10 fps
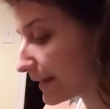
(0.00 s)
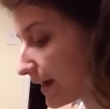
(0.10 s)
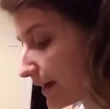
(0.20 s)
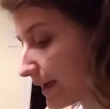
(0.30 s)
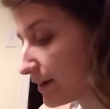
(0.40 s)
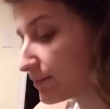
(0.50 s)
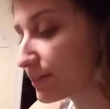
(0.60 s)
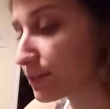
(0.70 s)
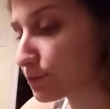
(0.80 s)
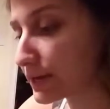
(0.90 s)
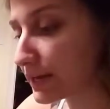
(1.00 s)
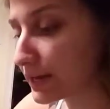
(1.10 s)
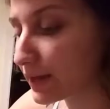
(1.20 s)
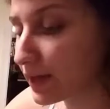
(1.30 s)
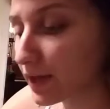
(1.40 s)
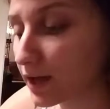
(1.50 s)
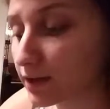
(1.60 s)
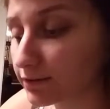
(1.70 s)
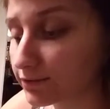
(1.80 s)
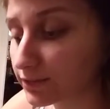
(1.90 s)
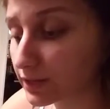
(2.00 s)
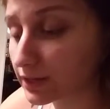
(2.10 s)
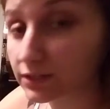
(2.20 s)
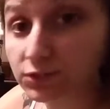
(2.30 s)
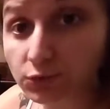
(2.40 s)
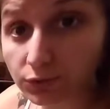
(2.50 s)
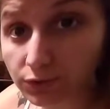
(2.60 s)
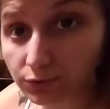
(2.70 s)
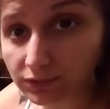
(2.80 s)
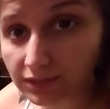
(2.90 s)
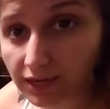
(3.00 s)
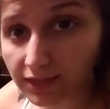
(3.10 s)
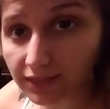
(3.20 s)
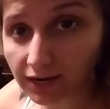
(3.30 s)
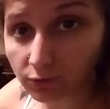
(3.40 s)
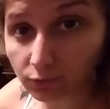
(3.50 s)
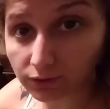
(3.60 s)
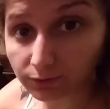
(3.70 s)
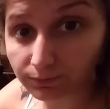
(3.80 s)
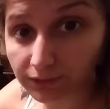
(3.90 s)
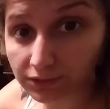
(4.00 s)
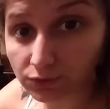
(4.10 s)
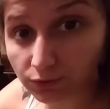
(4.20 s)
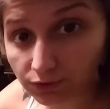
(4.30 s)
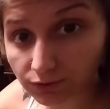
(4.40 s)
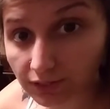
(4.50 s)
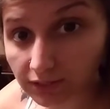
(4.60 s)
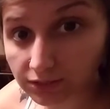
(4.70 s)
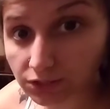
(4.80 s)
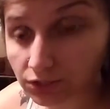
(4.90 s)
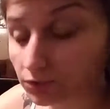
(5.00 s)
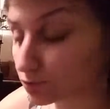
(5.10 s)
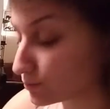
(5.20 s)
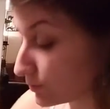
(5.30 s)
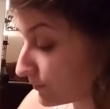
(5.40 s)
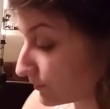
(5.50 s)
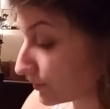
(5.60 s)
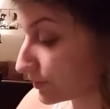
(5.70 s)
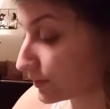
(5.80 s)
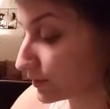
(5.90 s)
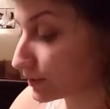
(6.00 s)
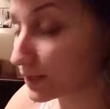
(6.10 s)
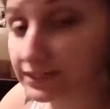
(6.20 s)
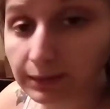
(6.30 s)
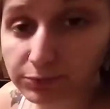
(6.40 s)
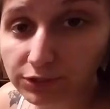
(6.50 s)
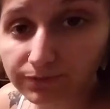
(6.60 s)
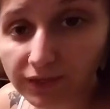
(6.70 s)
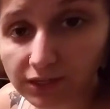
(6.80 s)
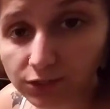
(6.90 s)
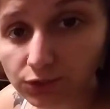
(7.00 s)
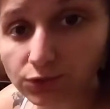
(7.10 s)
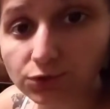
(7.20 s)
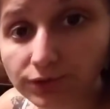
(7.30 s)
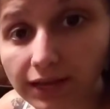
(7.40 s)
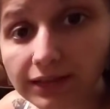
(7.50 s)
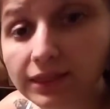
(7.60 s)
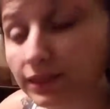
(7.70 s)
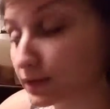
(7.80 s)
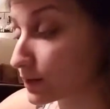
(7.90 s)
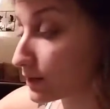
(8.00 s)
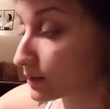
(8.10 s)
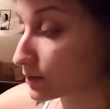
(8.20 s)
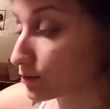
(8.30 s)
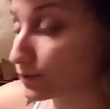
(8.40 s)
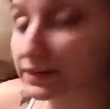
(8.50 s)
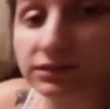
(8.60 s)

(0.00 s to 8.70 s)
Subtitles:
I have 3 of the screws that will be screwed into the adapter to create the correct